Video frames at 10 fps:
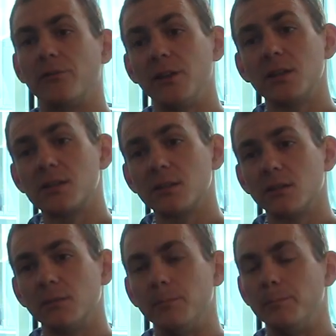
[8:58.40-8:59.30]
If this
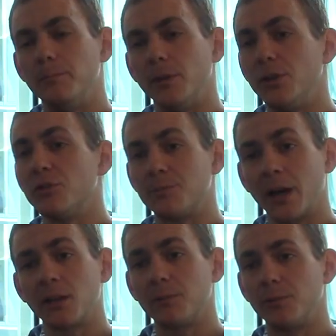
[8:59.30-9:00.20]
huge
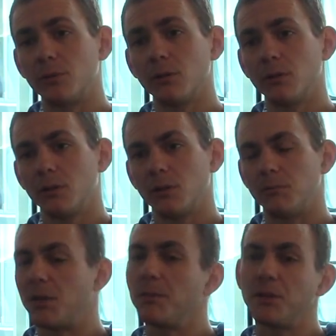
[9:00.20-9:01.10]
mining pool,
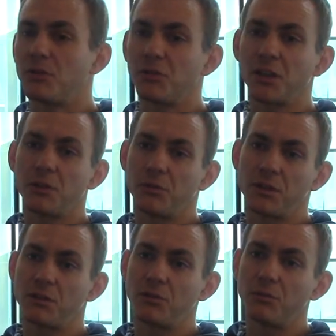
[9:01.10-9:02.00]
maybe together with
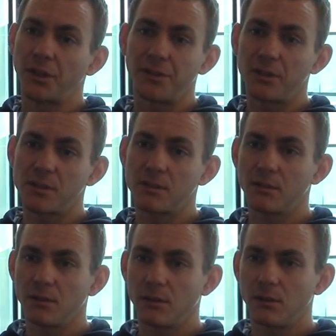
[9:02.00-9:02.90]
two others,
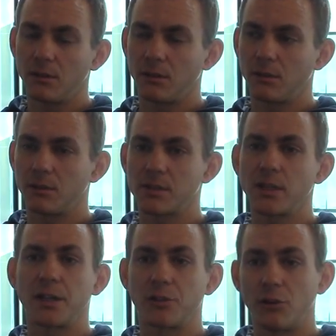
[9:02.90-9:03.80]
uh,
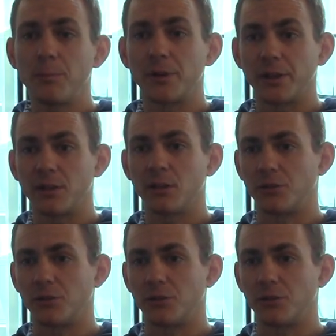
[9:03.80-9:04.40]
start cooperating